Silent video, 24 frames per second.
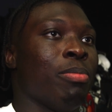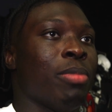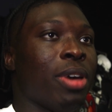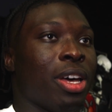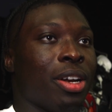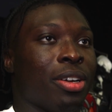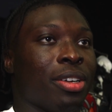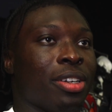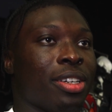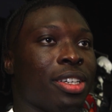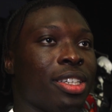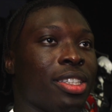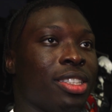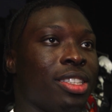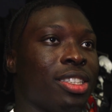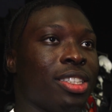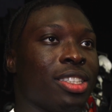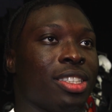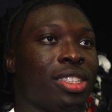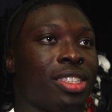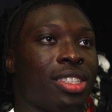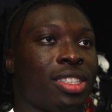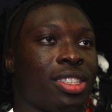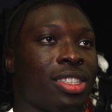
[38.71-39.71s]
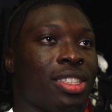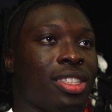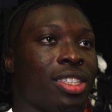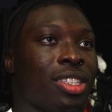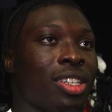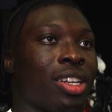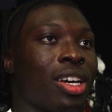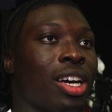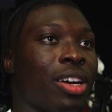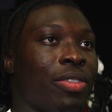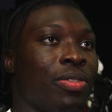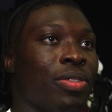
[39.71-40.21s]
better, and just
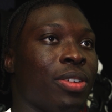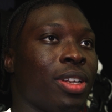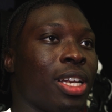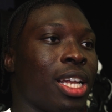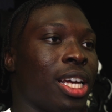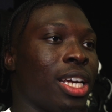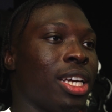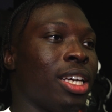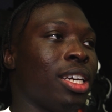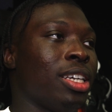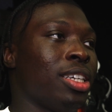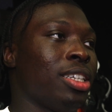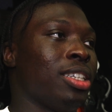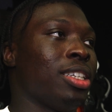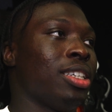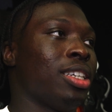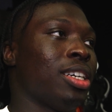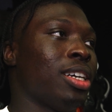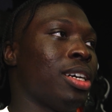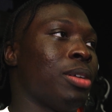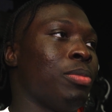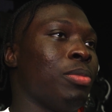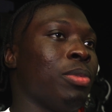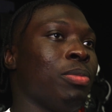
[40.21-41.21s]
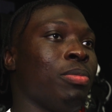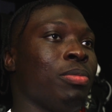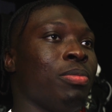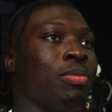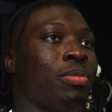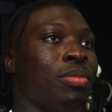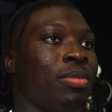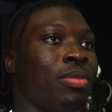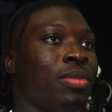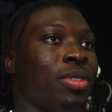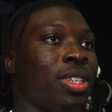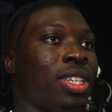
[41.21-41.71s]
you know, I feel like I'm gonna
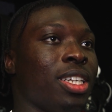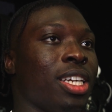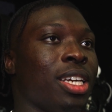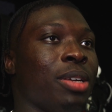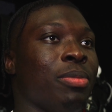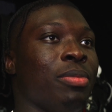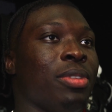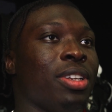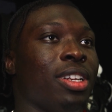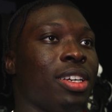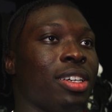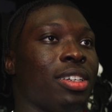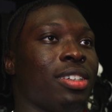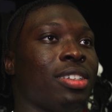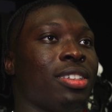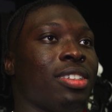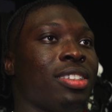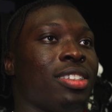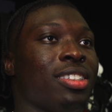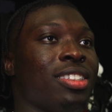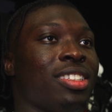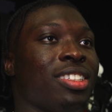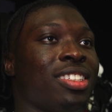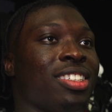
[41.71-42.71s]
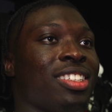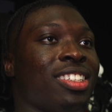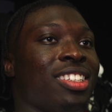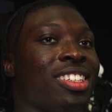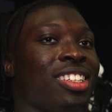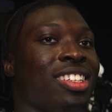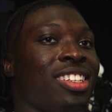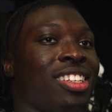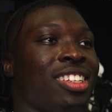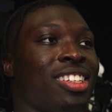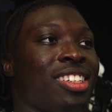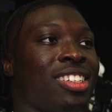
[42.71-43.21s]
get there.
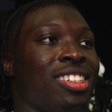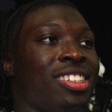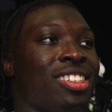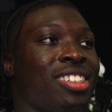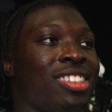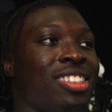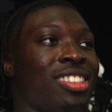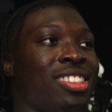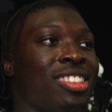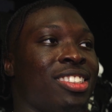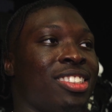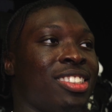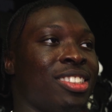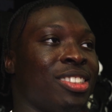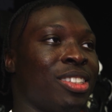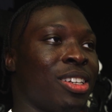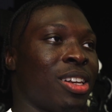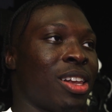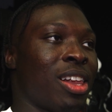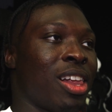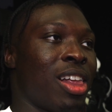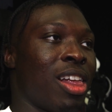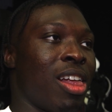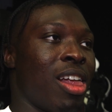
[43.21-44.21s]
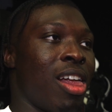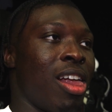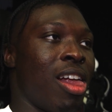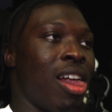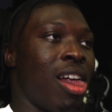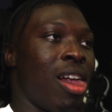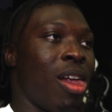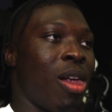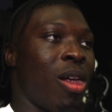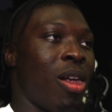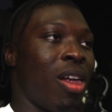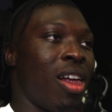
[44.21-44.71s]
This is uh, your first year here in
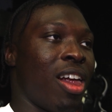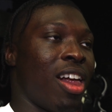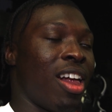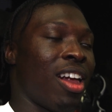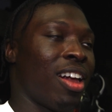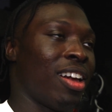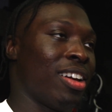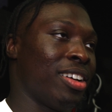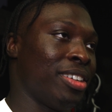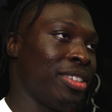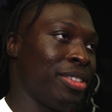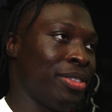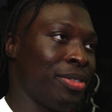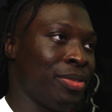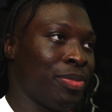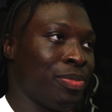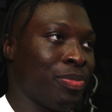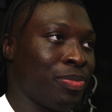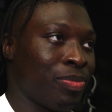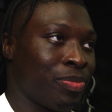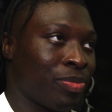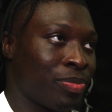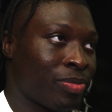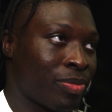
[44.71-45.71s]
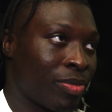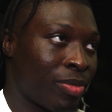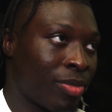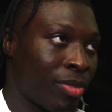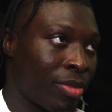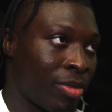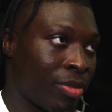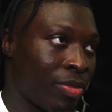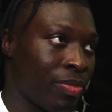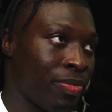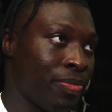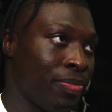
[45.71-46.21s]
Tampa Bay, but this Saints rivalry
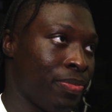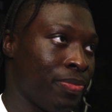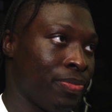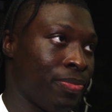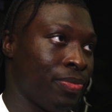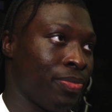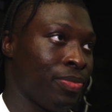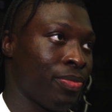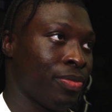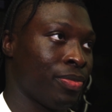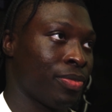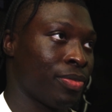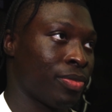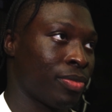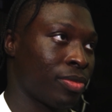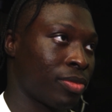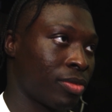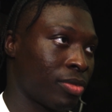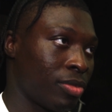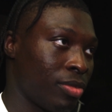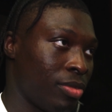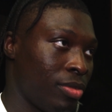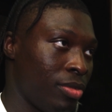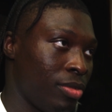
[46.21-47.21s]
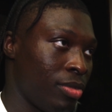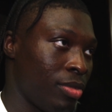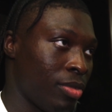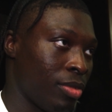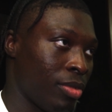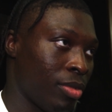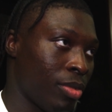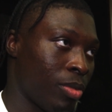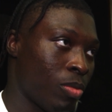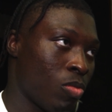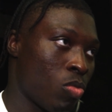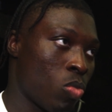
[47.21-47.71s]
has been going on for a little bit.
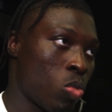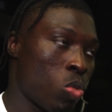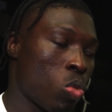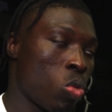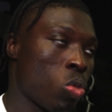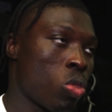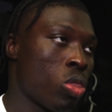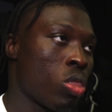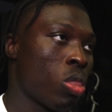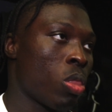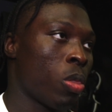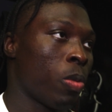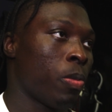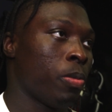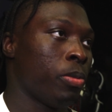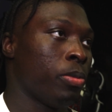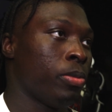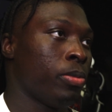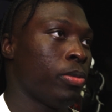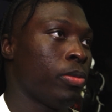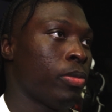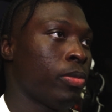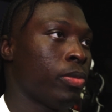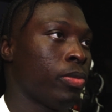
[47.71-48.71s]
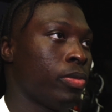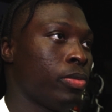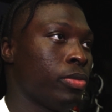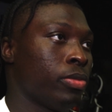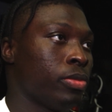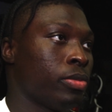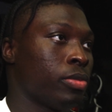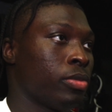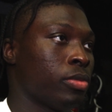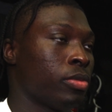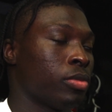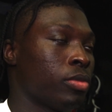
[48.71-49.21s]
Um, what have you kind of learned
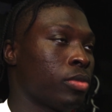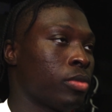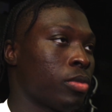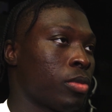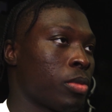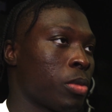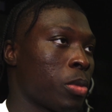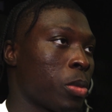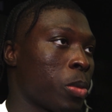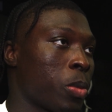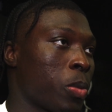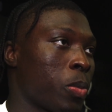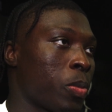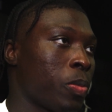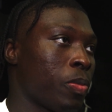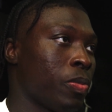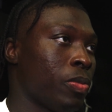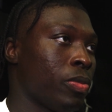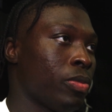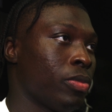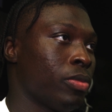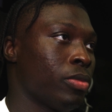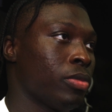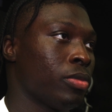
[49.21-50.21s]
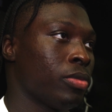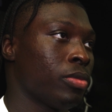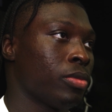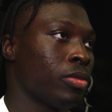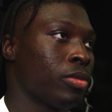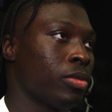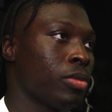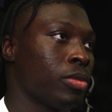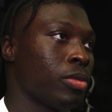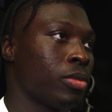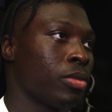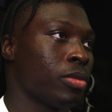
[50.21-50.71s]
about that from the older
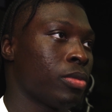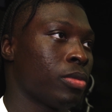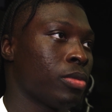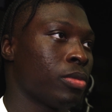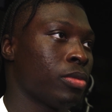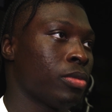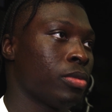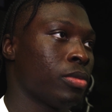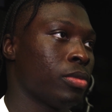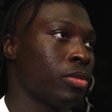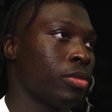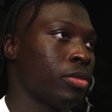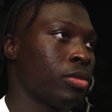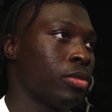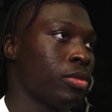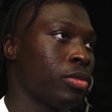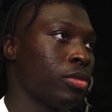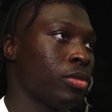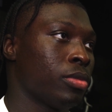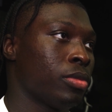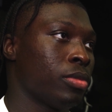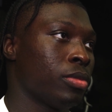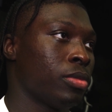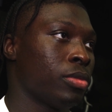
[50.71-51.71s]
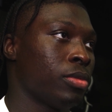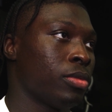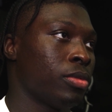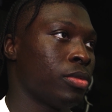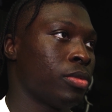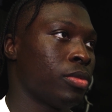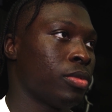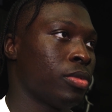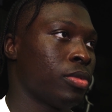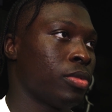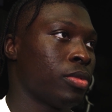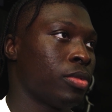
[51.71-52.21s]
players, and uh, is there kind of
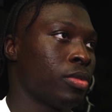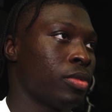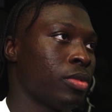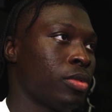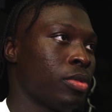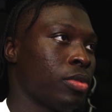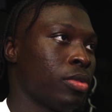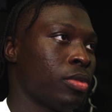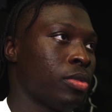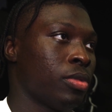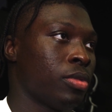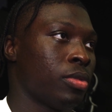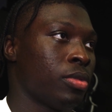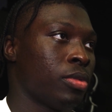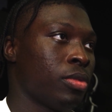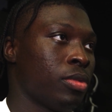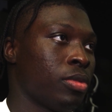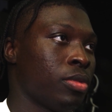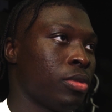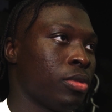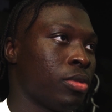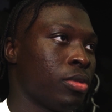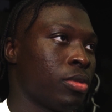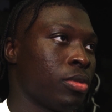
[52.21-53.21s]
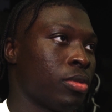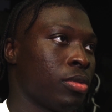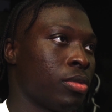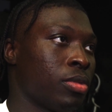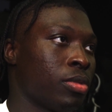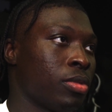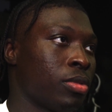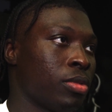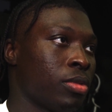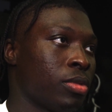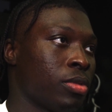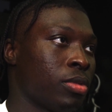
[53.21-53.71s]
excitement in the building about being able to
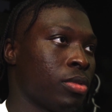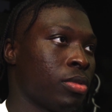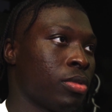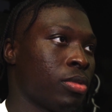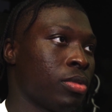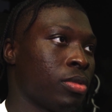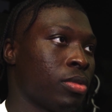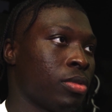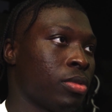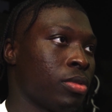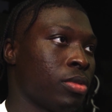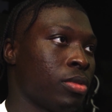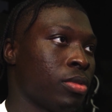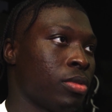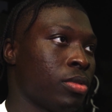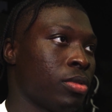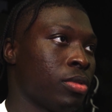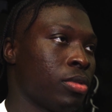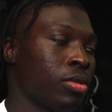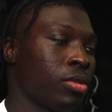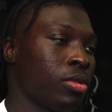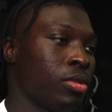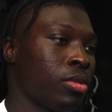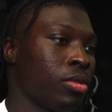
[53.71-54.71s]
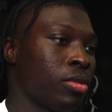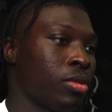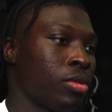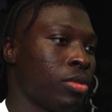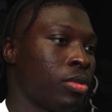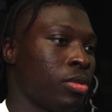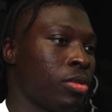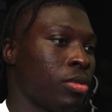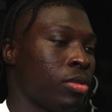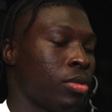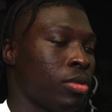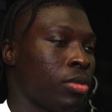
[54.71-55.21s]
potentially clinch the division here at home
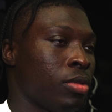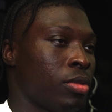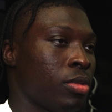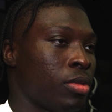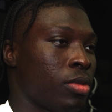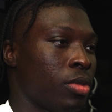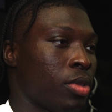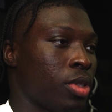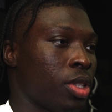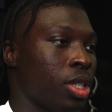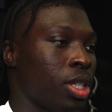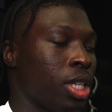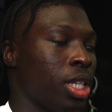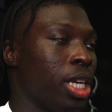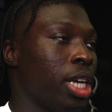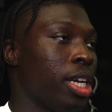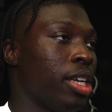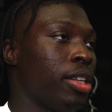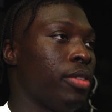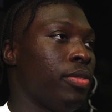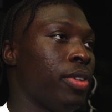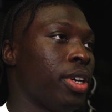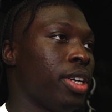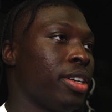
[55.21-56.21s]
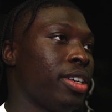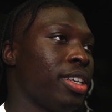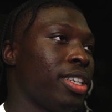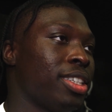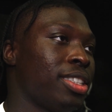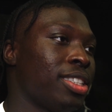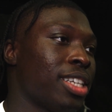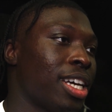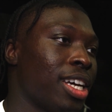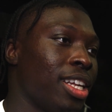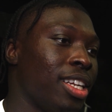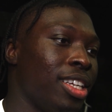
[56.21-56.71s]
against them? Yeah, very
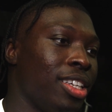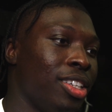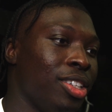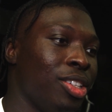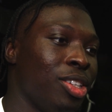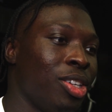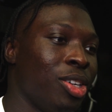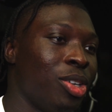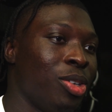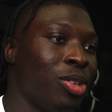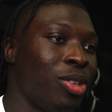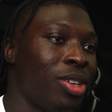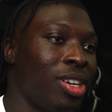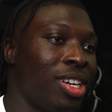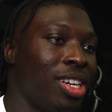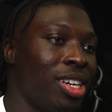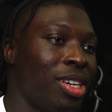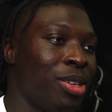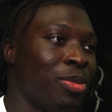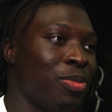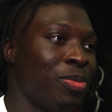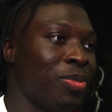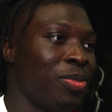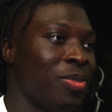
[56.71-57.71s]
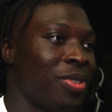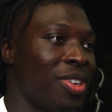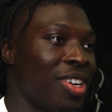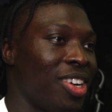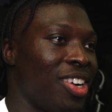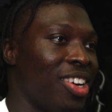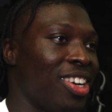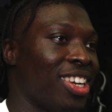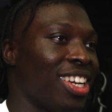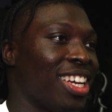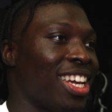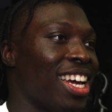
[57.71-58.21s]
exciting. You know, um,
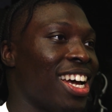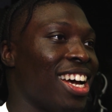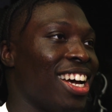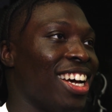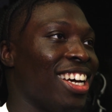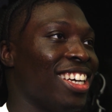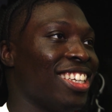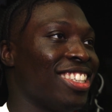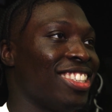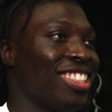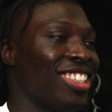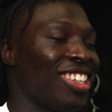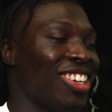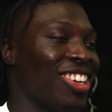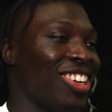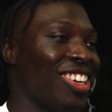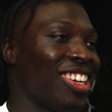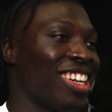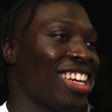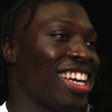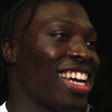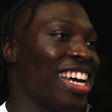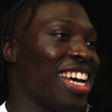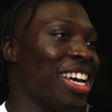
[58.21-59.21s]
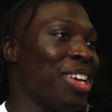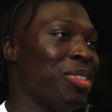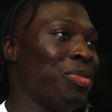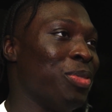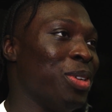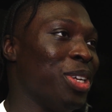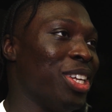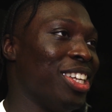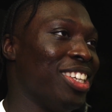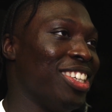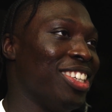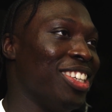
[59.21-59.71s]
all the guys, all the guys,
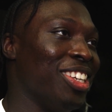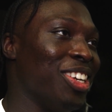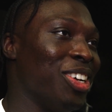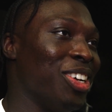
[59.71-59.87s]
and you